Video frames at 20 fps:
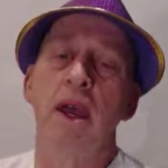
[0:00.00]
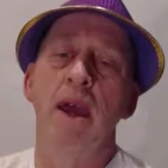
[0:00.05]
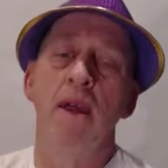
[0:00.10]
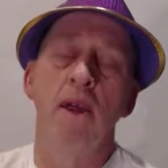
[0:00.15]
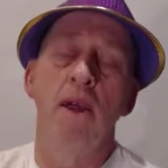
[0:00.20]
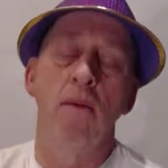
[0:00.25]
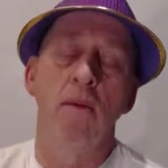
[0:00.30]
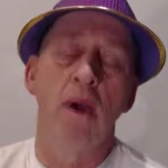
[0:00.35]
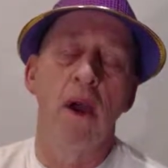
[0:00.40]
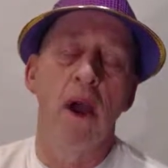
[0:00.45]
and
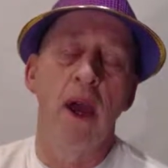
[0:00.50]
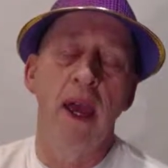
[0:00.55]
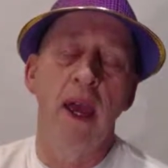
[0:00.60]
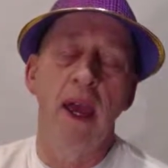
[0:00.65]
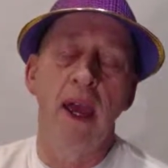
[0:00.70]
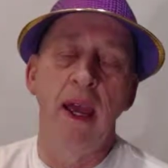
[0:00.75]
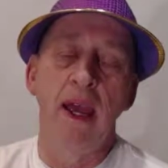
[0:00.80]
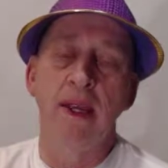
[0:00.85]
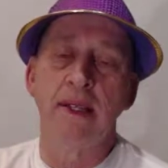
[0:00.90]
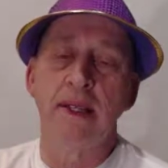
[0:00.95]
then we've got
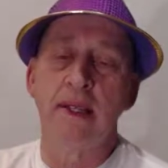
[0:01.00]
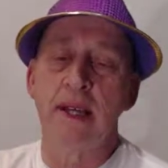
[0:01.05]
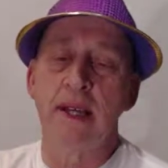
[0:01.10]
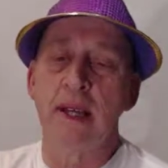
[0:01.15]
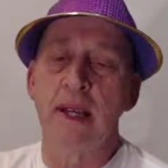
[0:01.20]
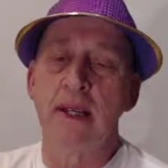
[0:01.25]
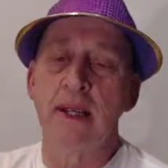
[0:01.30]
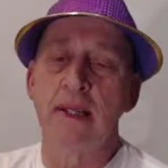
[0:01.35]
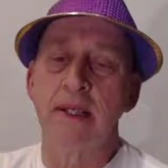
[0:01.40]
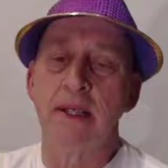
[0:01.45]

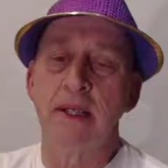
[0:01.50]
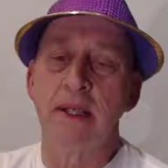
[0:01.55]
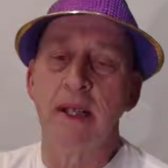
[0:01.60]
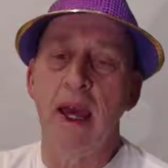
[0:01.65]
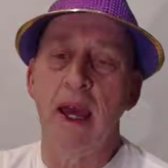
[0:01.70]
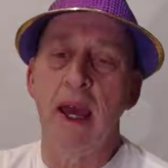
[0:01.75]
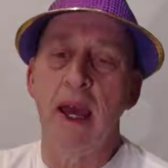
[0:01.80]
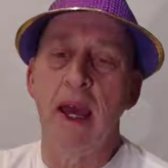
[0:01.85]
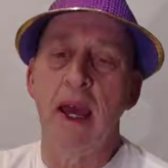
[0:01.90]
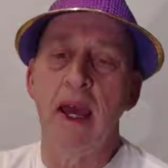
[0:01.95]
E6,
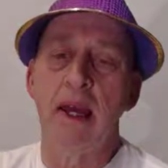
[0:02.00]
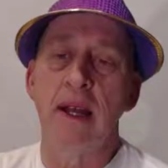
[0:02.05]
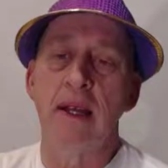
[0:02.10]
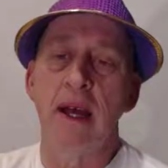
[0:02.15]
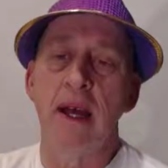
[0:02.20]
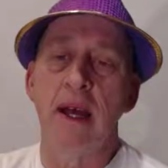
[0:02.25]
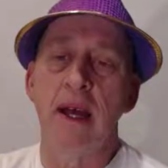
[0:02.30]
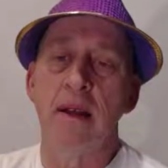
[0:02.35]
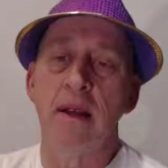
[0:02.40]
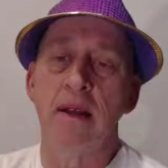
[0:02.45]

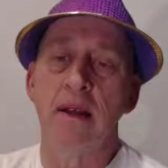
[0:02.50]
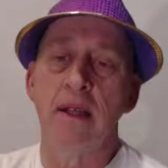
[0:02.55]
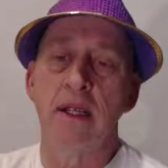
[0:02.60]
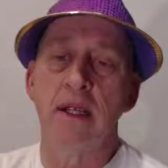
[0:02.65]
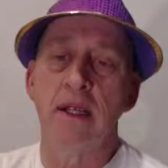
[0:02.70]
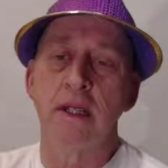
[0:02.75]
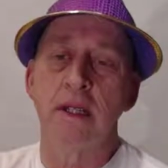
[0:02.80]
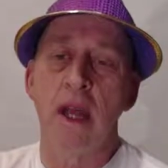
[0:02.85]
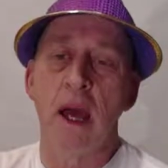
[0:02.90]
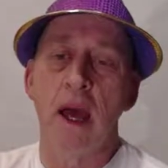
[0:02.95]
and
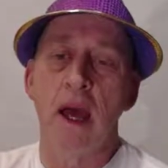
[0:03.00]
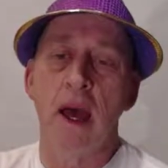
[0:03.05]
just